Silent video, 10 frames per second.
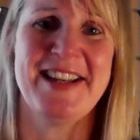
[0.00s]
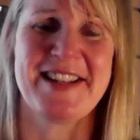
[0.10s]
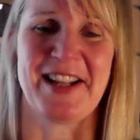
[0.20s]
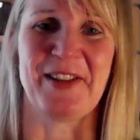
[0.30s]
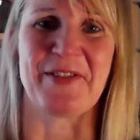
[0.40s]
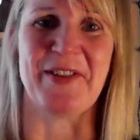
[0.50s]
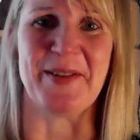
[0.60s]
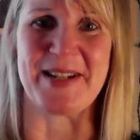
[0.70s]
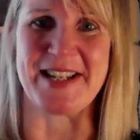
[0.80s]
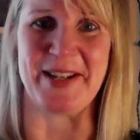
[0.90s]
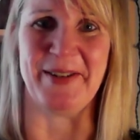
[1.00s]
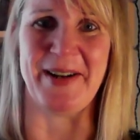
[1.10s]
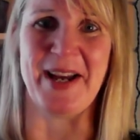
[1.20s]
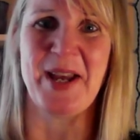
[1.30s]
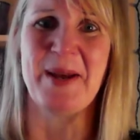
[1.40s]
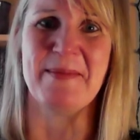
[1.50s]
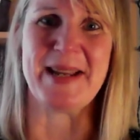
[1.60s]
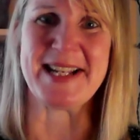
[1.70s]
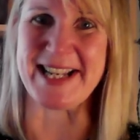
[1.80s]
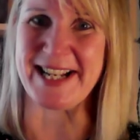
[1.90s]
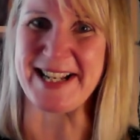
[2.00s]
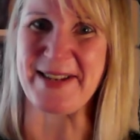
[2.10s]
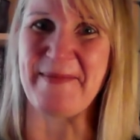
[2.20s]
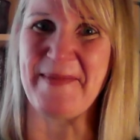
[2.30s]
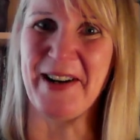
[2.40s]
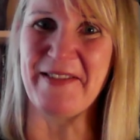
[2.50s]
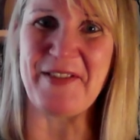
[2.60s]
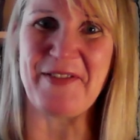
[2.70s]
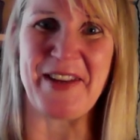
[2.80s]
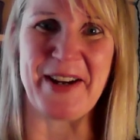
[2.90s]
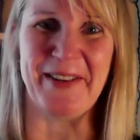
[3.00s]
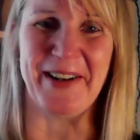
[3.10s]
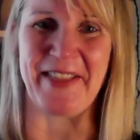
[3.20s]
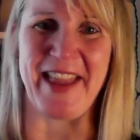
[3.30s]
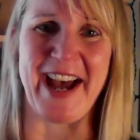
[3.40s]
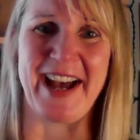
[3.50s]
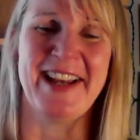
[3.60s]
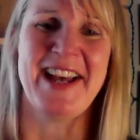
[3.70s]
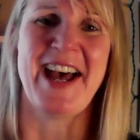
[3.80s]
So I look forward to meeting some more of you on there.